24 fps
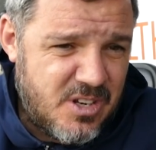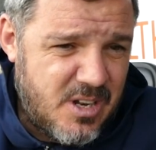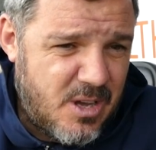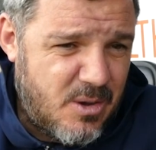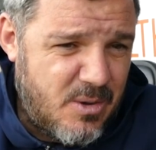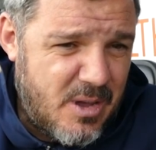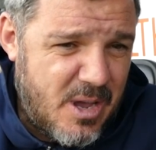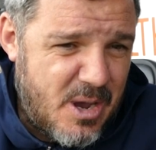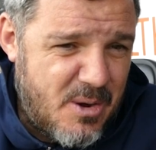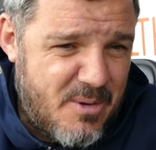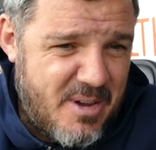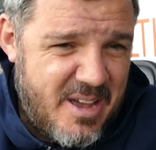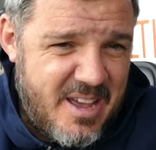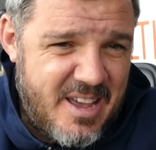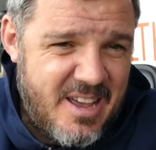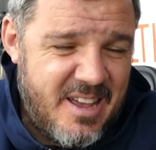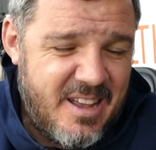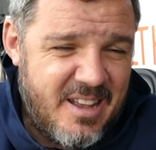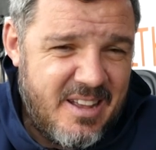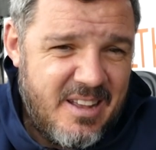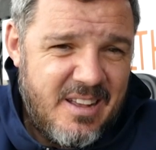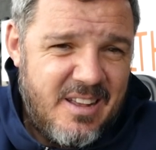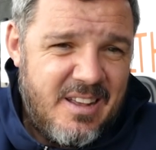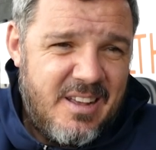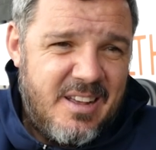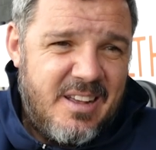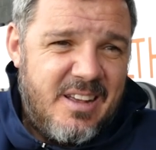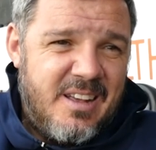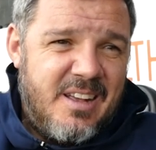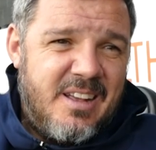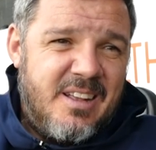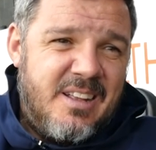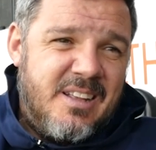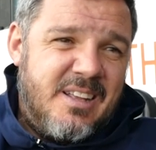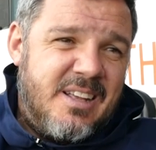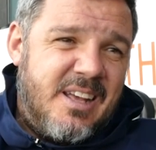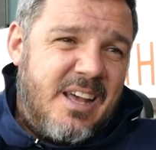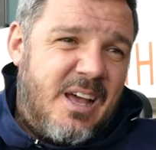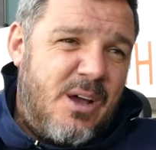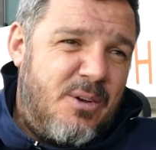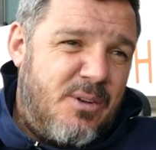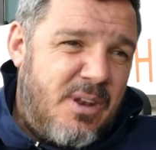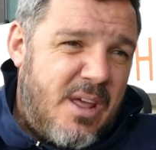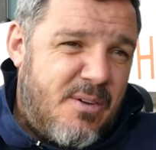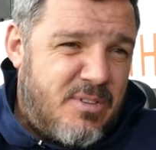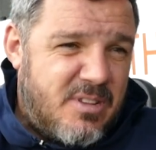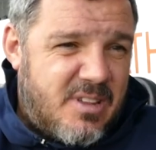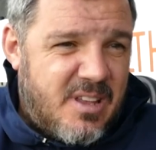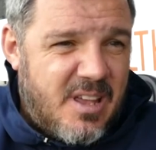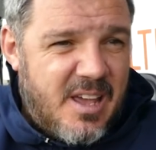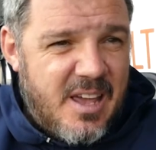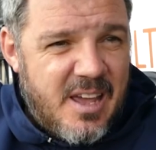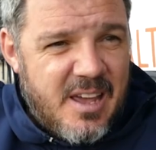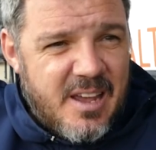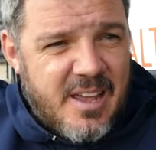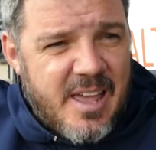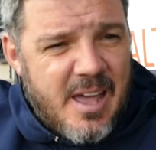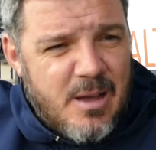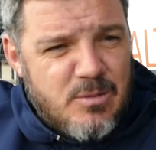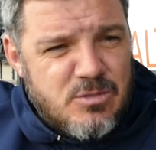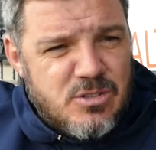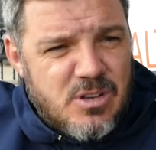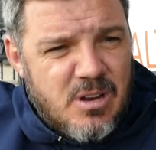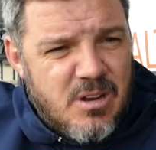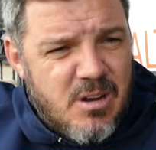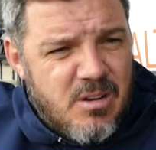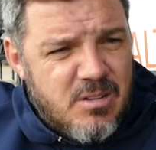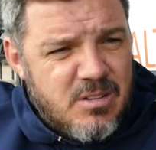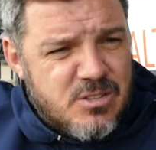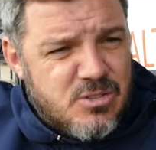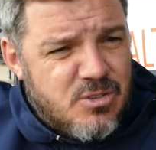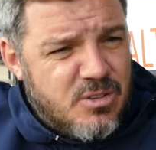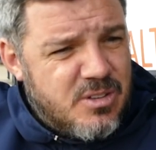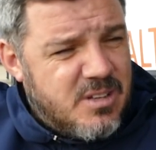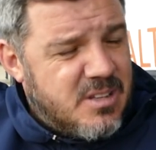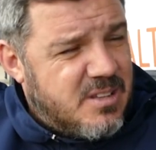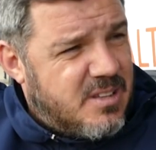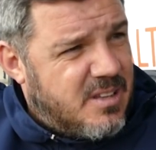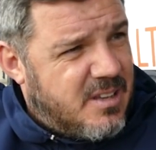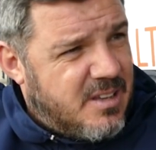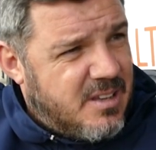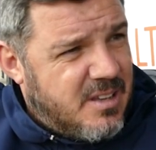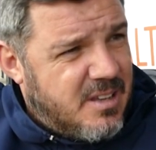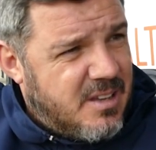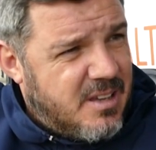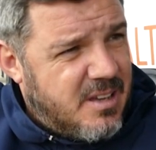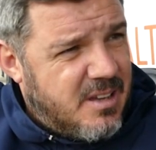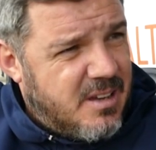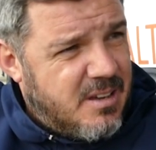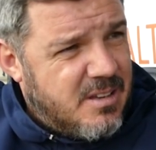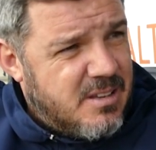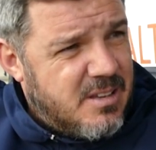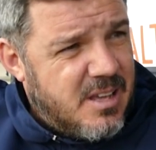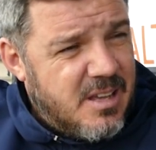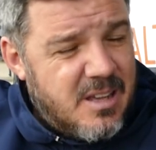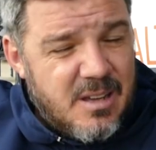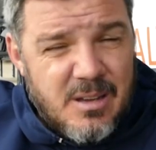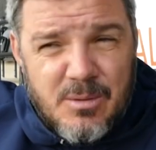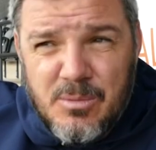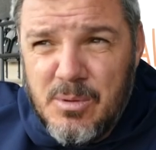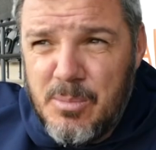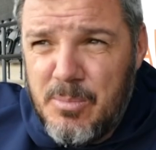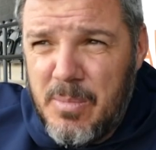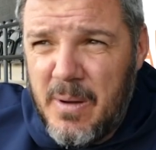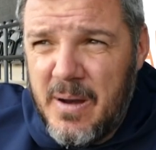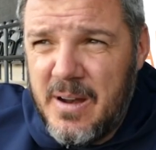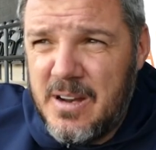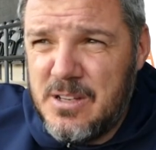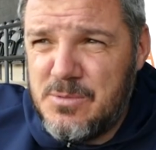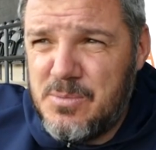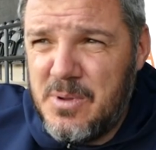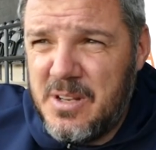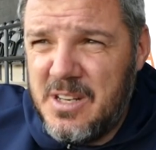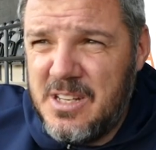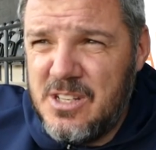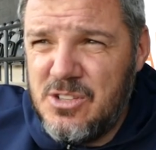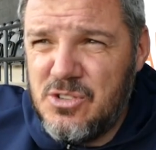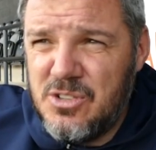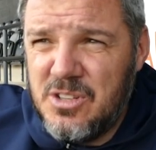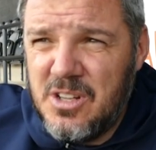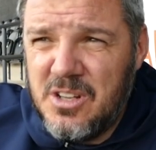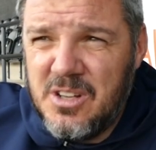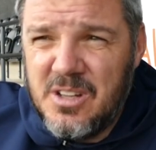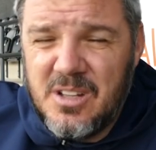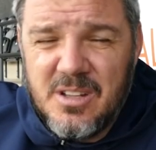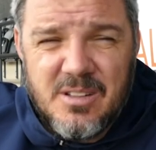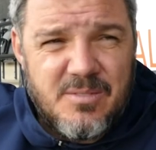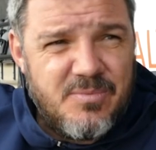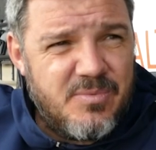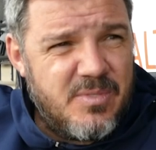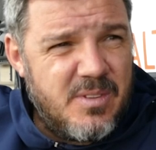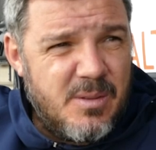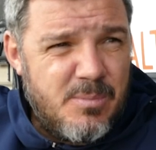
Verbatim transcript: I know how never to count your laurels kind of thing here, with players being injured and that.